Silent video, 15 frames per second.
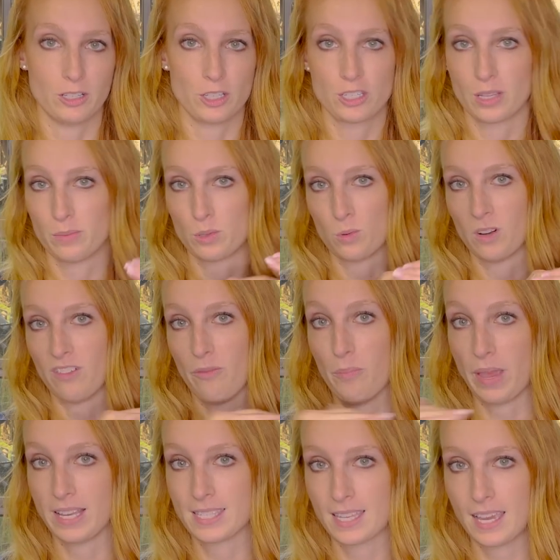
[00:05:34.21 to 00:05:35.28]
some sort of
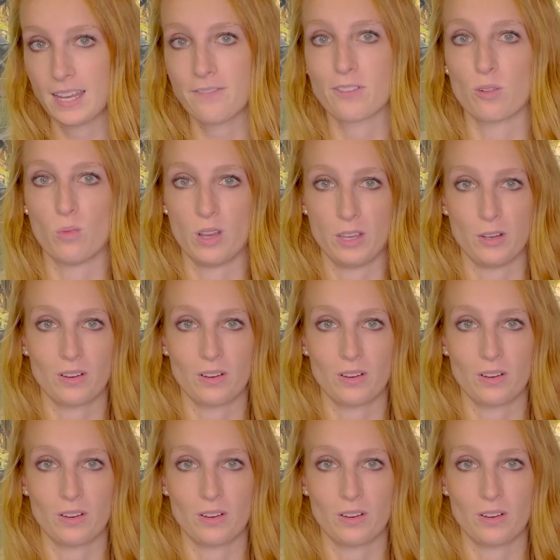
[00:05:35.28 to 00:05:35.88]
baseline for what your